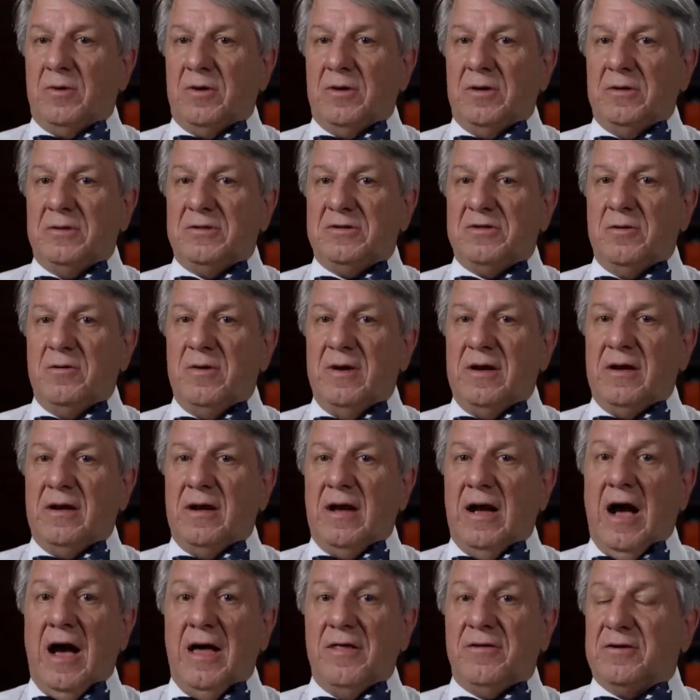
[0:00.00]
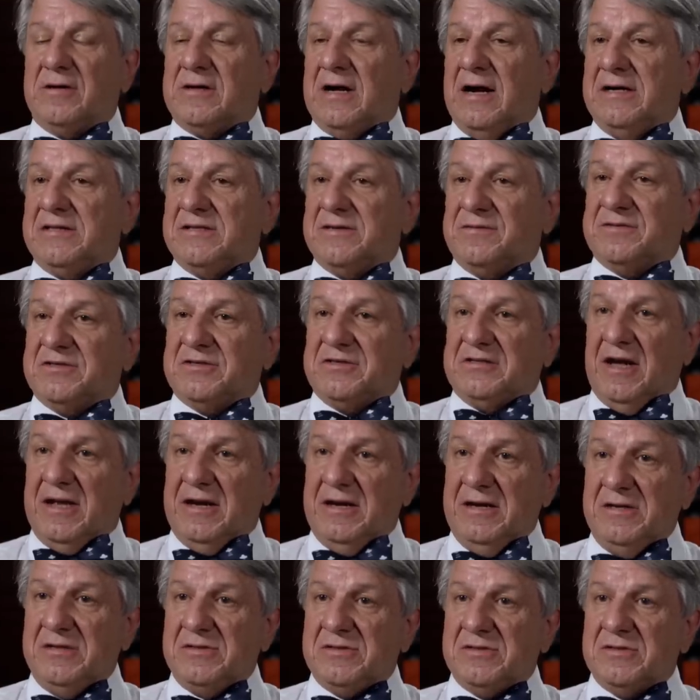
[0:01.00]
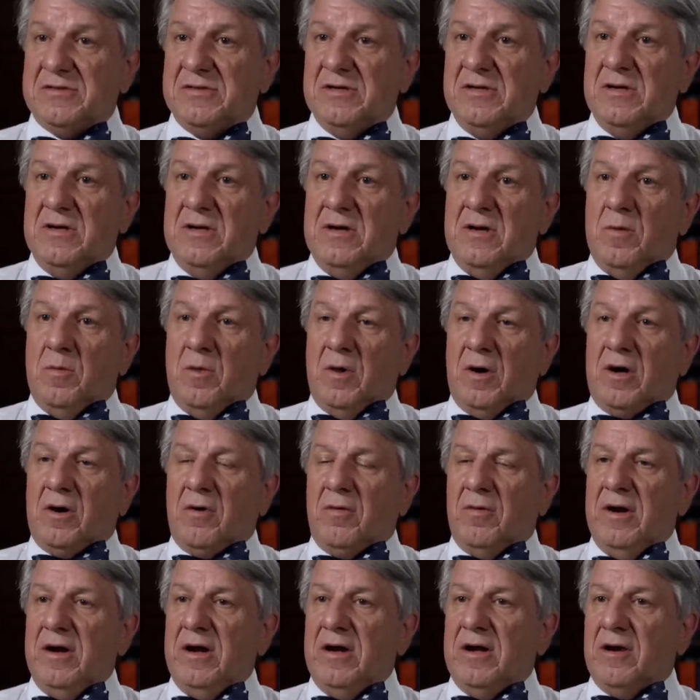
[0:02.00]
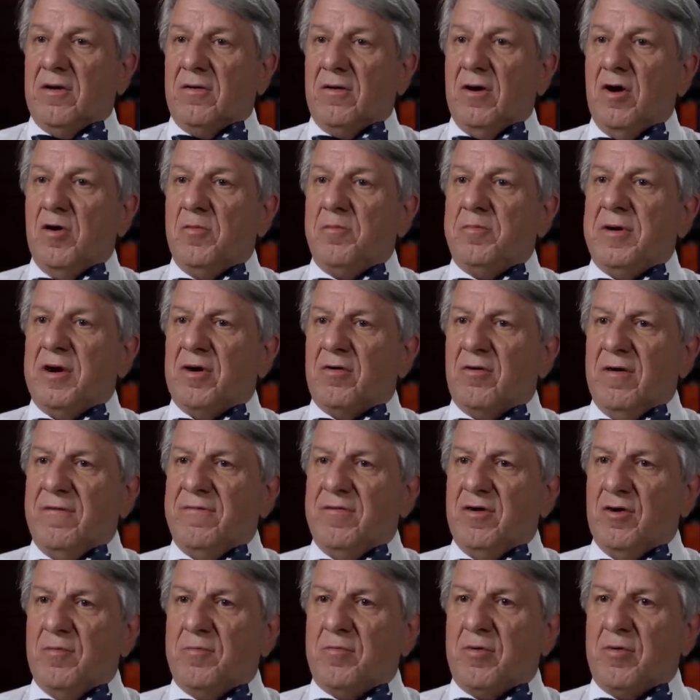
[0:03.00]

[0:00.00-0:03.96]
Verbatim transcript: we're doing other kinds of studies. We're creating our own peer review